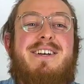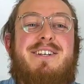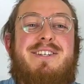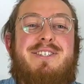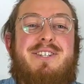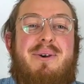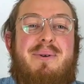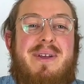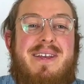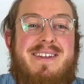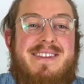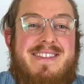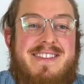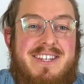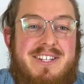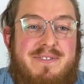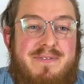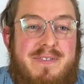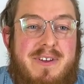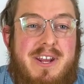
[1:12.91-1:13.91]
So in
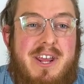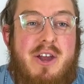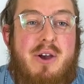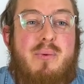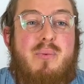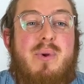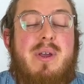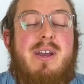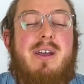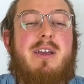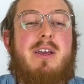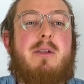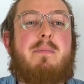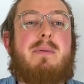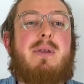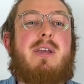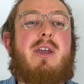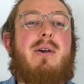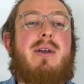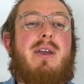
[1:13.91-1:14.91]
this video, we are gonna
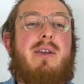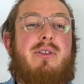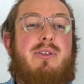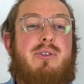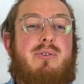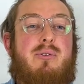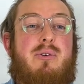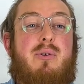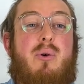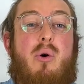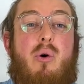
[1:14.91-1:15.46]
be going through